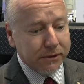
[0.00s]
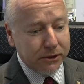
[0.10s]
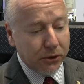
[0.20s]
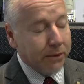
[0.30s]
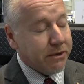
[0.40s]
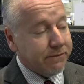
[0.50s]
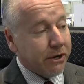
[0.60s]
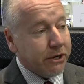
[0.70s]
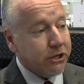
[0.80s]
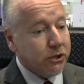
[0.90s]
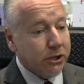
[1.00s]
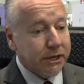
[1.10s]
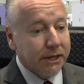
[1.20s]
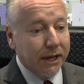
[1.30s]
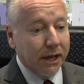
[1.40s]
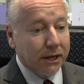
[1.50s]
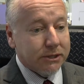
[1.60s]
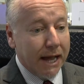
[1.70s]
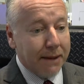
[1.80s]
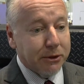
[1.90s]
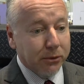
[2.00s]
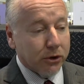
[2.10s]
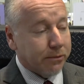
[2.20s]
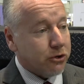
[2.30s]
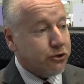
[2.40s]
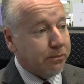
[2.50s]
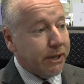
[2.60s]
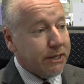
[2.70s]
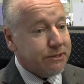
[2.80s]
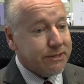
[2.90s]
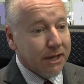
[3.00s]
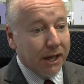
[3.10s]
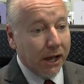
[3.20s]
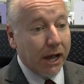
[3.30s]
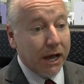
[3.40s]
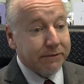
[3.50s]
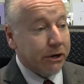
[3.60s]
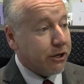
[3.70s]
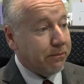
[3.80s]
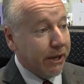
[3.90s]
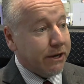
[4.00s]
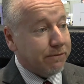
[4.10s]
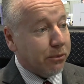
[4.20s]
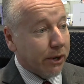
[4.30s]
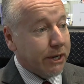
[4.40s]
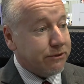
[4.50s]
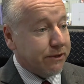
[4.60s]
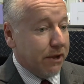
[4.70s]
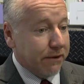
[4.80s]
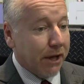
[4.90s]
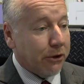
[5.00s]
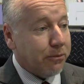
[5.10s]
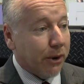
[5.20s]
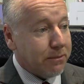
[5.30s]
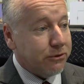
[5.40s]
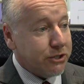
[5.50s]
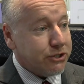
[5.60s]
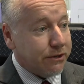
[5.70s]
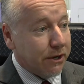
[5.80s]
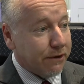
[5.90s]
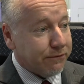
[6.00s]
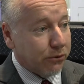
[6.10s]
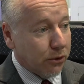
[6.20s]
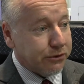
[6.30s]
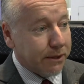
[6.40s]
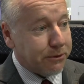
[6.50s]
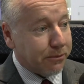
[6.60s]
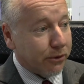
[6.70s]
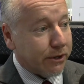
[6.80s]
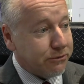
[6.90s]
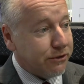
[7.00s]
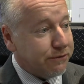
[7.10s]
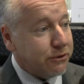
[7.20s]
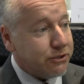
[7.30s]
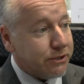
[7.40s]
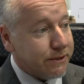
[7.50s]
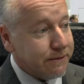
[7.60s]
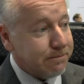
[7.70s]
the Army a very good, adaptable commercial base uh, at a very competitive price and, and value proposition uh, for those types of programs in the future